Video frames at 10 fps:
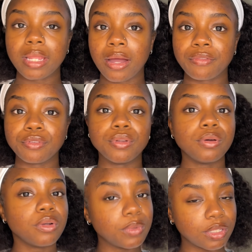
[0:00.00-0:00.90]
Now, if you
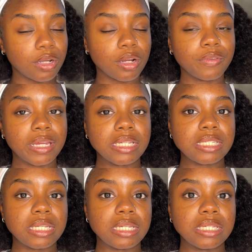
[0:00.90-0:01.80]
don't know what the curve case
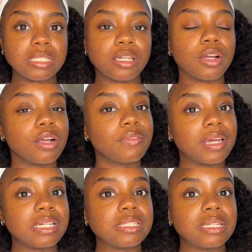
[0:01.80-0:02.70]
is, the curve
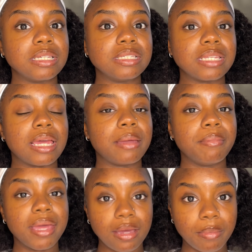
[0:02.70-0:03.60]
case is a
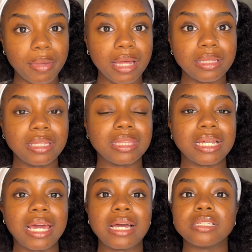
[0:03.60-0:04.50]
makeup palette that
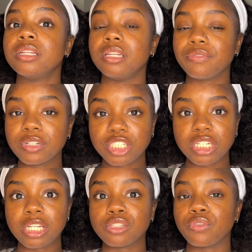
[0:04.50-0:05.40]
has different
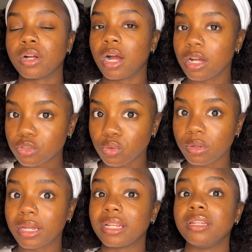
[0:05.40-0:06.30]
shades for
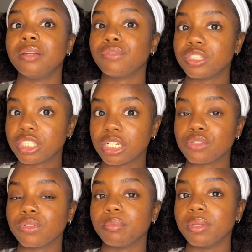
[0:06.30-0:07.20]
contouring and different shades
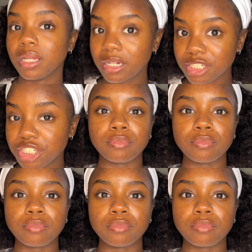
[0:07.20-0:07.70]
for blush,